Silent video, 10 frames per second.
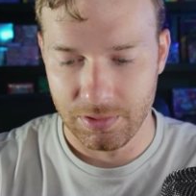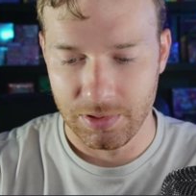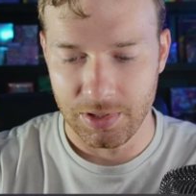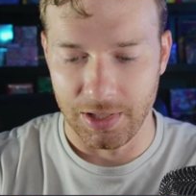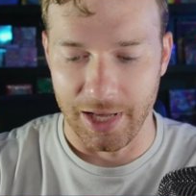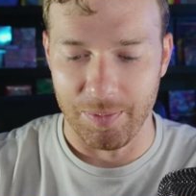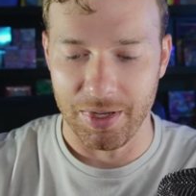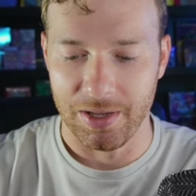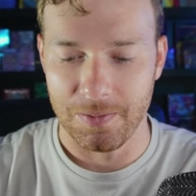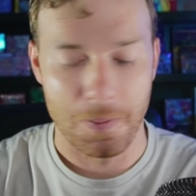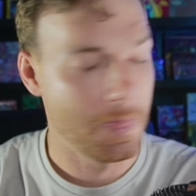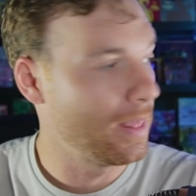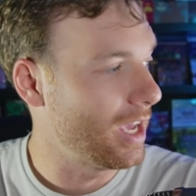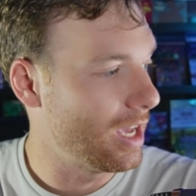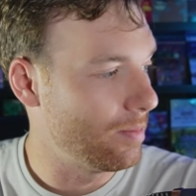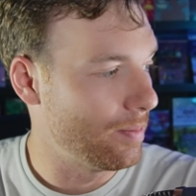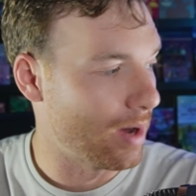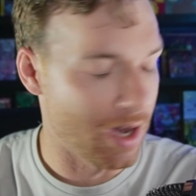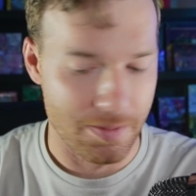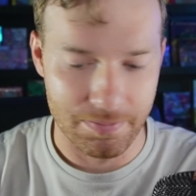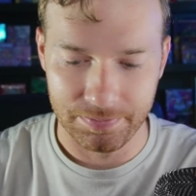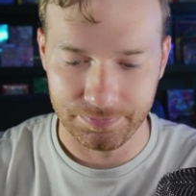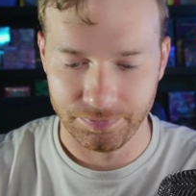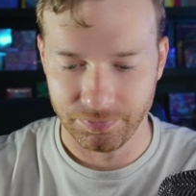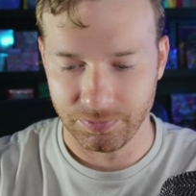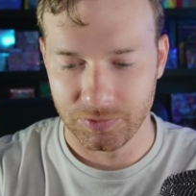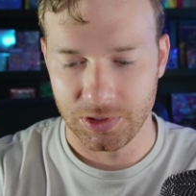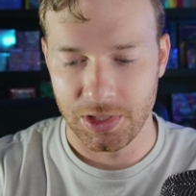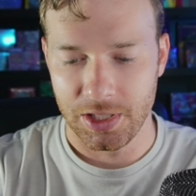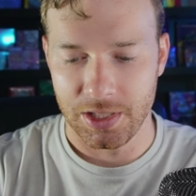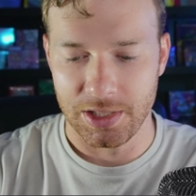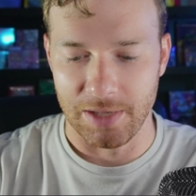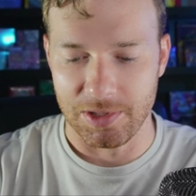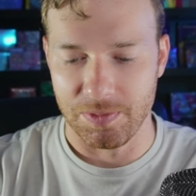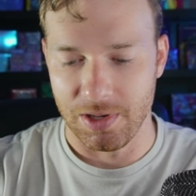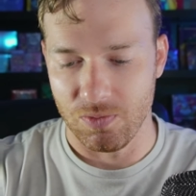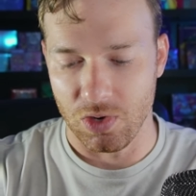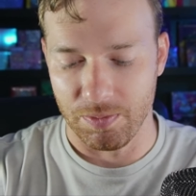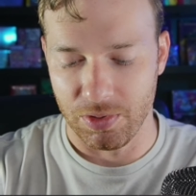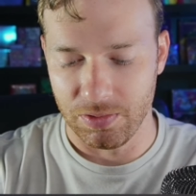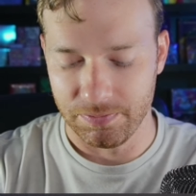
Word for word: Lampent, Ambipom, Damage Pump, Wurmple.